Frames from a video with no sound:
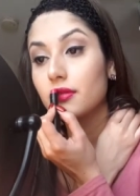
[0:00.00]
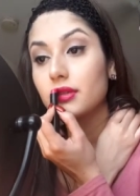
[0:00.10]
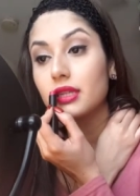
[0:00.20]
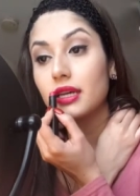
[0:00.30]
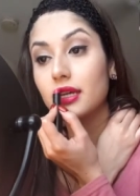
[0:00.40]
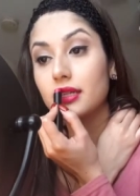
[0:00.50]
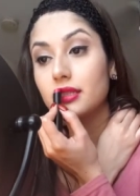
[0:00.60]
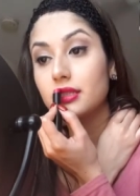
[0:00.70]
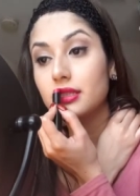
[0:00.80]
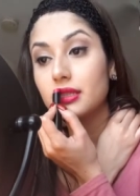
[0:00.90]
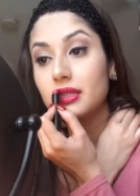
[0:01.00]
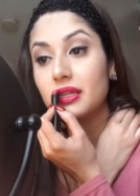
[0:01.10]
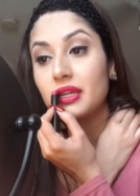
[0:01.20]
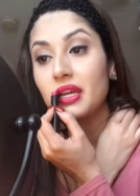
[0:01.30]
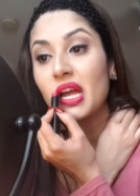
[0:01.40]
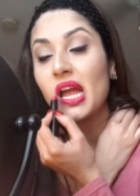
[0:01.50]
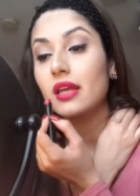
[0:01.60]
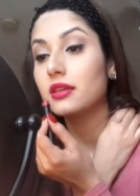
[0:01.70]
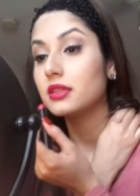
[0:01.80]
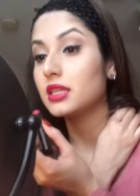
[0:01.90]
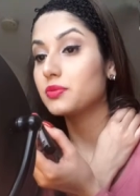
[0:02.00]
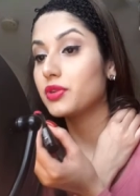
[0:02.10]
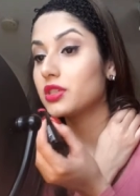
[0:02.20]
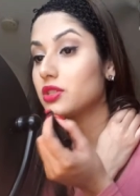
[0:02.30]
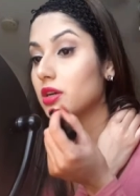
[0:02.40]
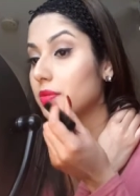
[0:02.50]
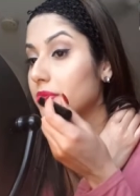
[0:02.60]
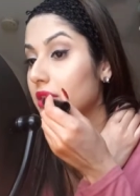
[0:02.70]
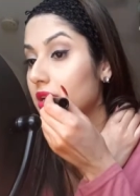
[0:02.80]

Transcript: with the edge that's pretty sharp.